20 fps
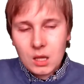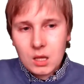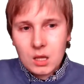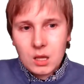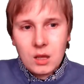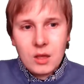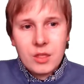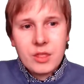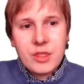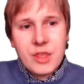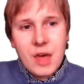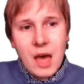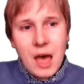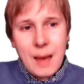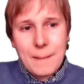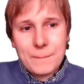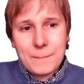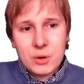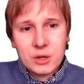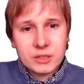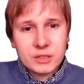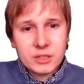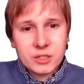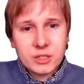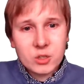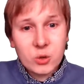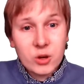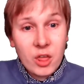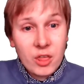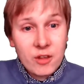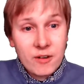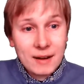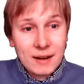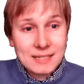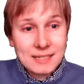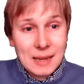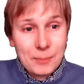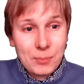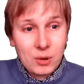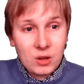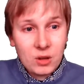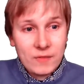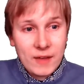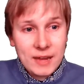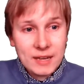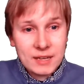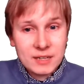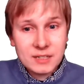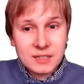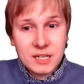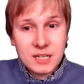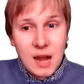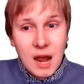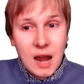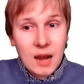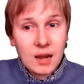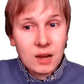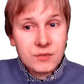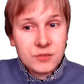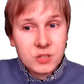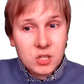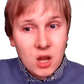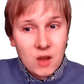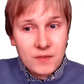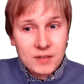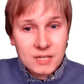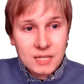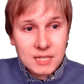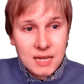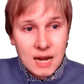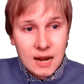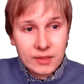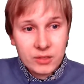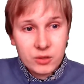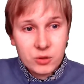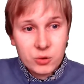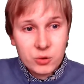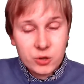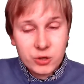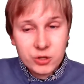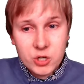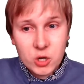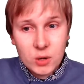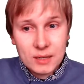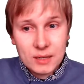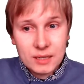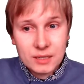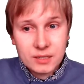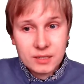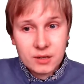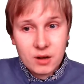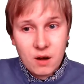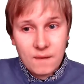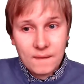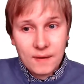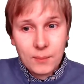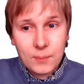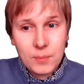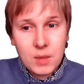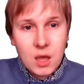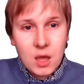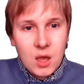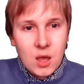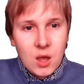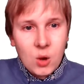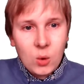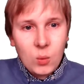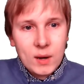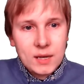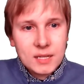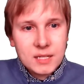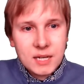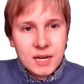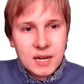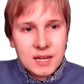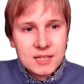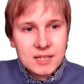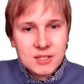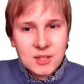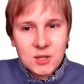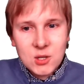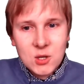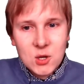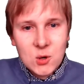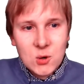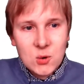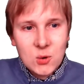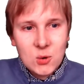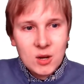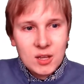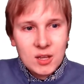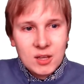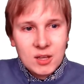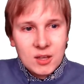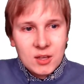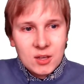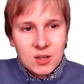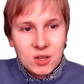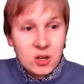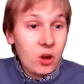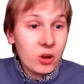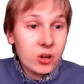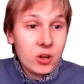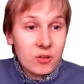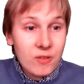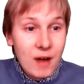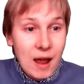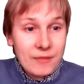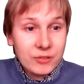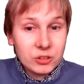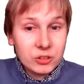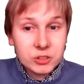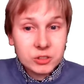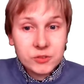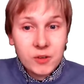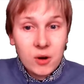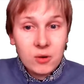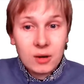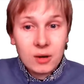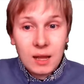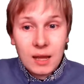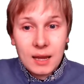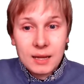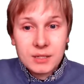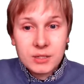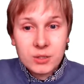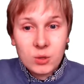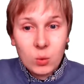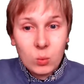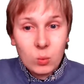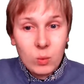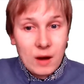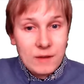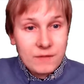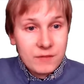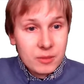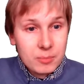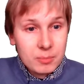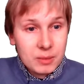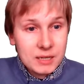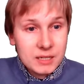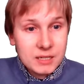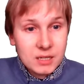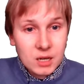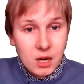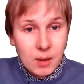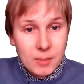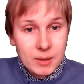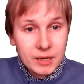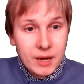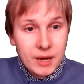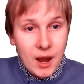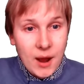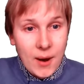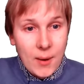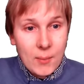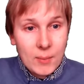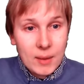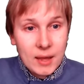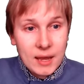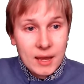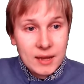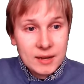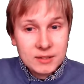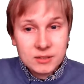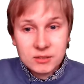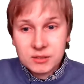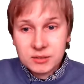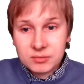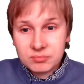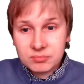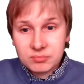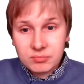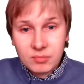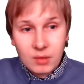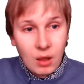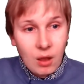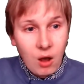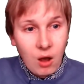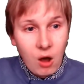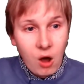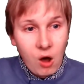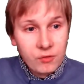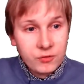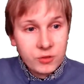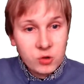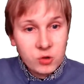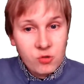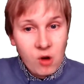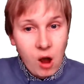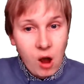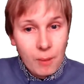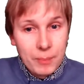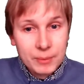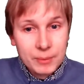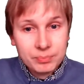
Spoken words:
And that brings us to another example of a denial of service attack that you can do in this scenario, which is that you cut your rival's phone lines, wait for the police to come and go, and off you rob.